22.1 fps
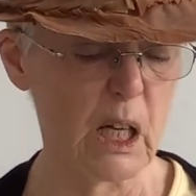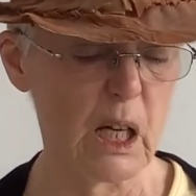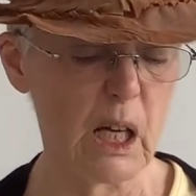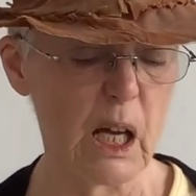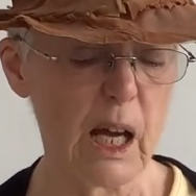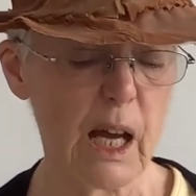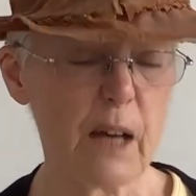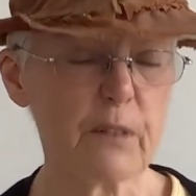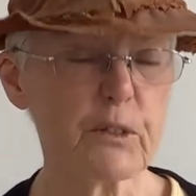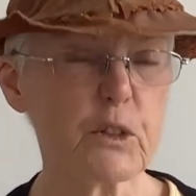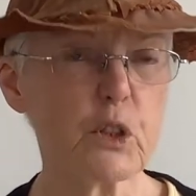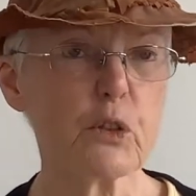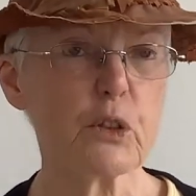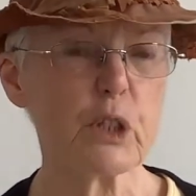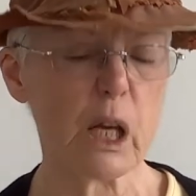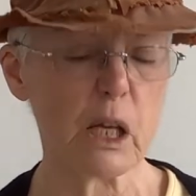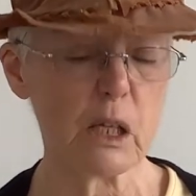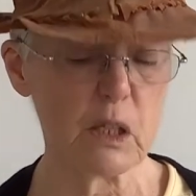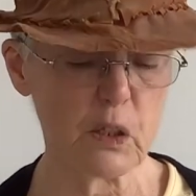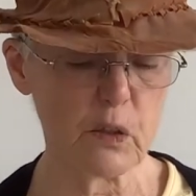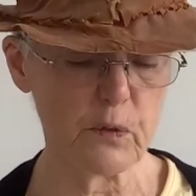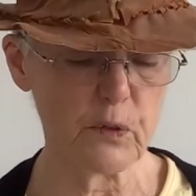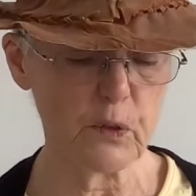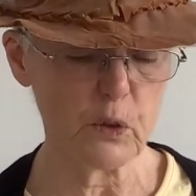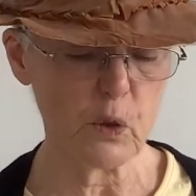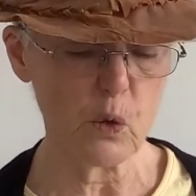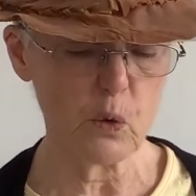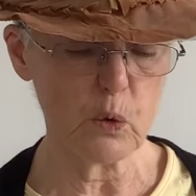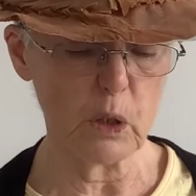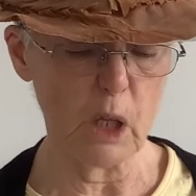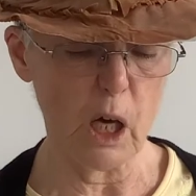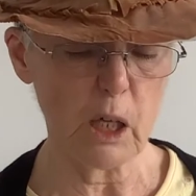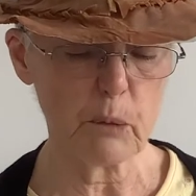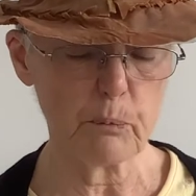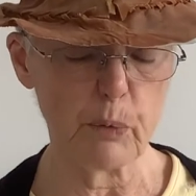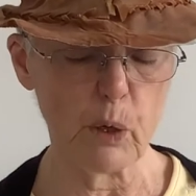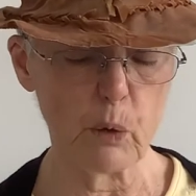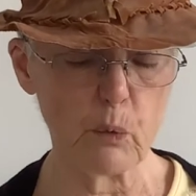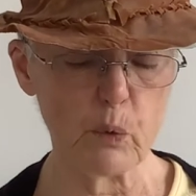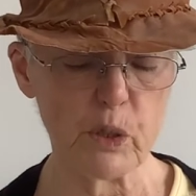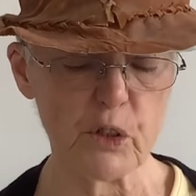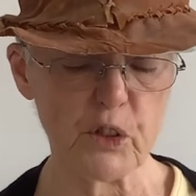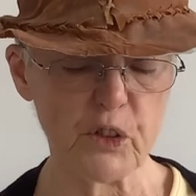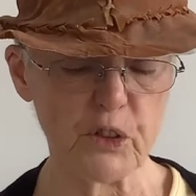After days of no luck, but
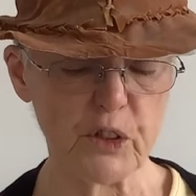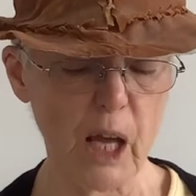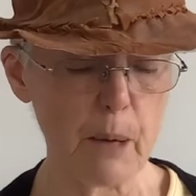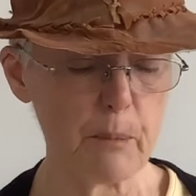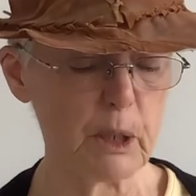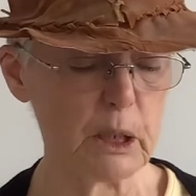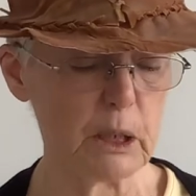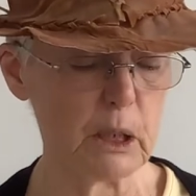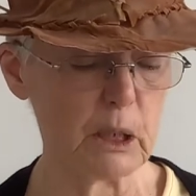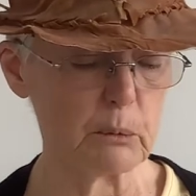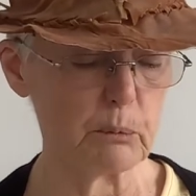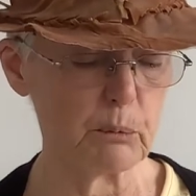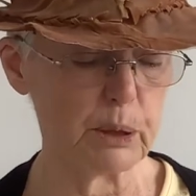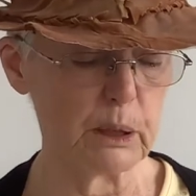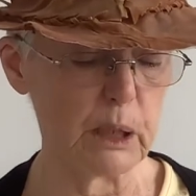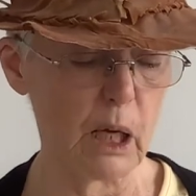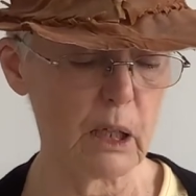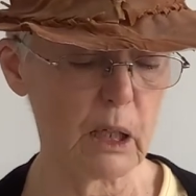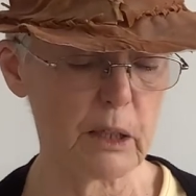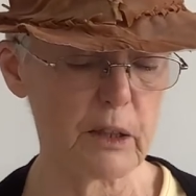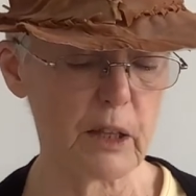with stamina and pluck,